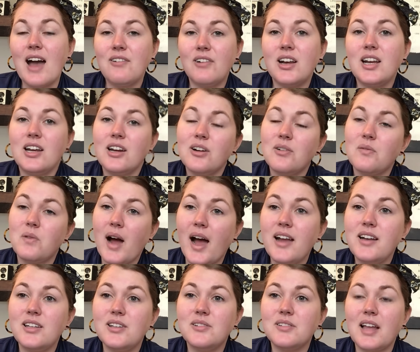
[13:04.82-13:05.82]
want to hear, why
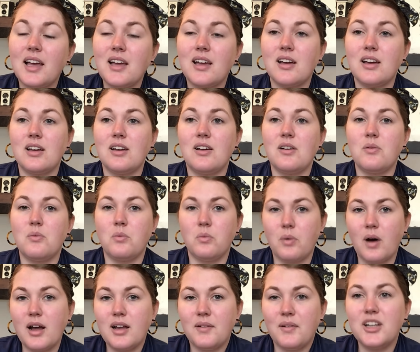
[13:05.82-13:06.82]
do you like
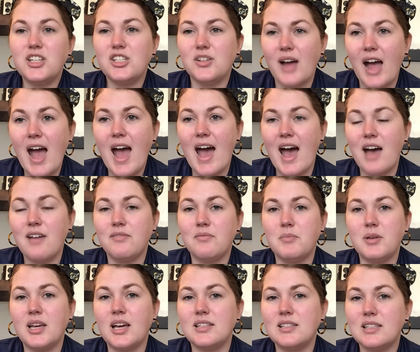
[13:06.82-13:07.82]
what you have?
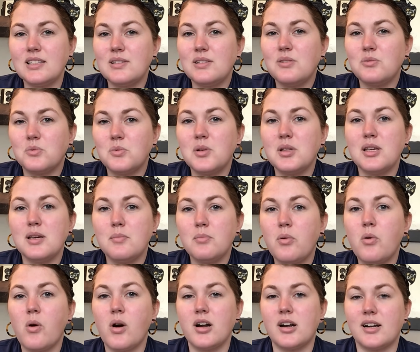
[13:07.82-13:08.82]
Because it's really
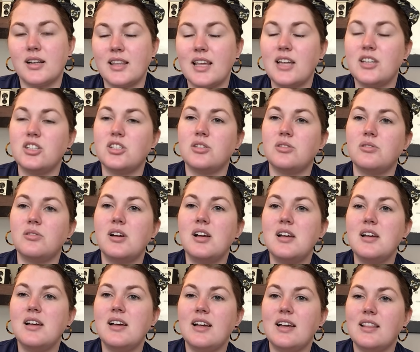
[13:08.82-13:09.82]
important that you
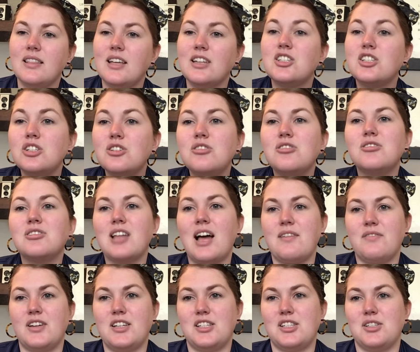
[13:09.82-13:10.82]

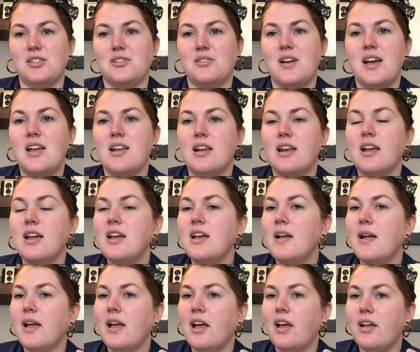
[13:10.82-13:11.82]
love it too. And
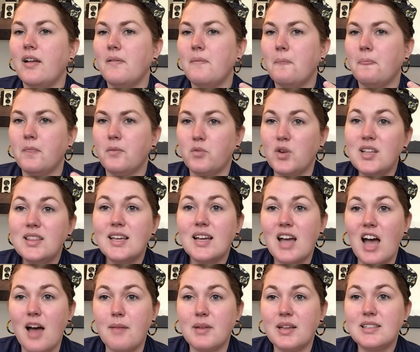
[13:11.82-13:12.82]
read the
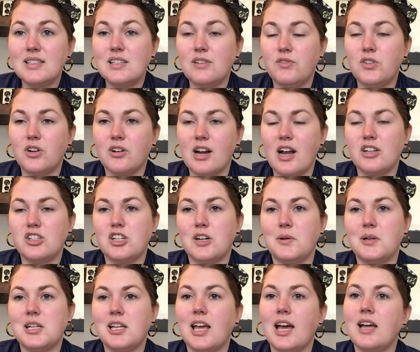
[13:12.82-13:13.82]
comments if you're not sure
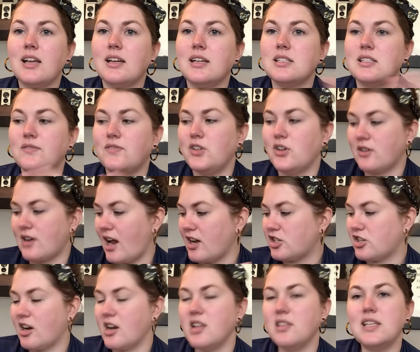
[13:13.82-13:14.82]
what to get, because if you're not
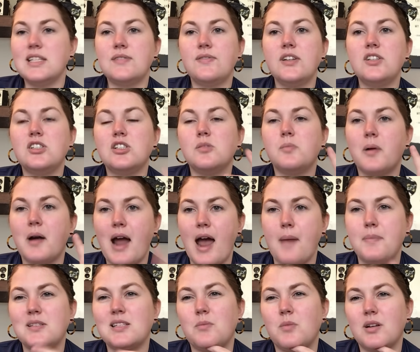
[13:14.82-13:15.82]
sure any of these fit you,
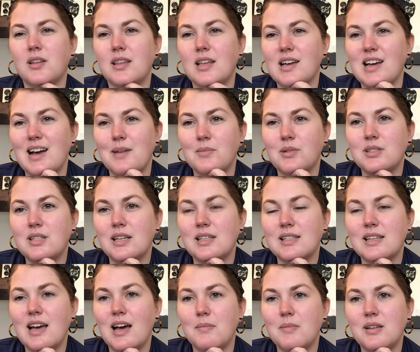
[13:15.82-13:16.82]
perhaps someone in the comments has
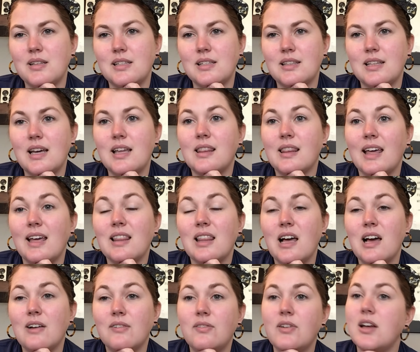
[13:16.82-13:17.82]
commented that they
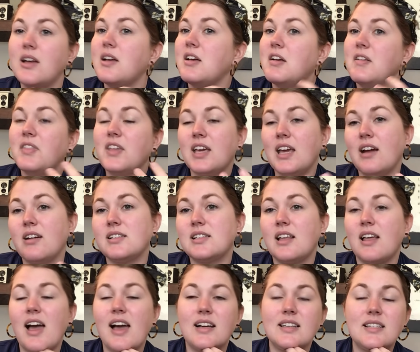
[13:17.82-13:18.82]
love the
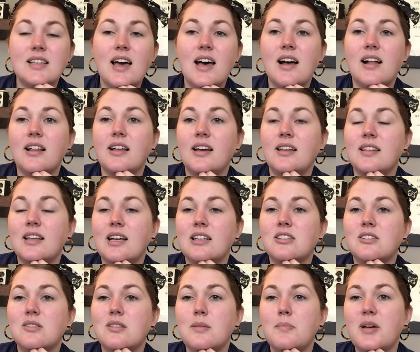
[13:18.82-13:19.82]
Carousel XL, and
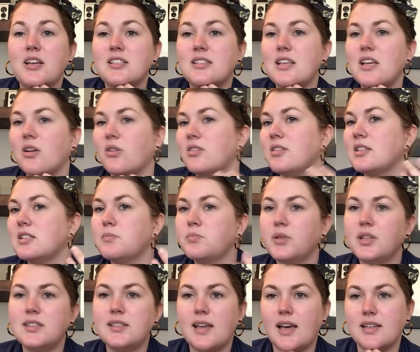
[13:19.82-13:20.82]
that's the best thing, or the
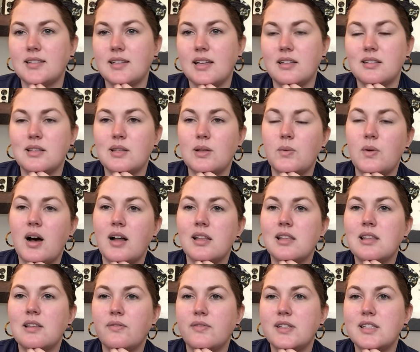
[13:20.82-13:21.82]
Splits XL is the wallet
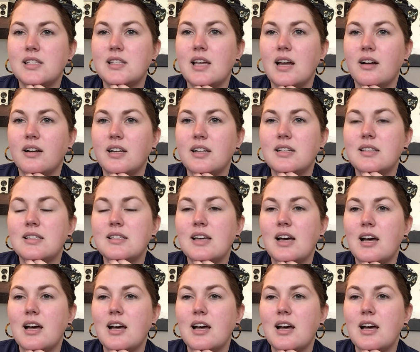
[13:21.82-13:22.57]
that fits their needs.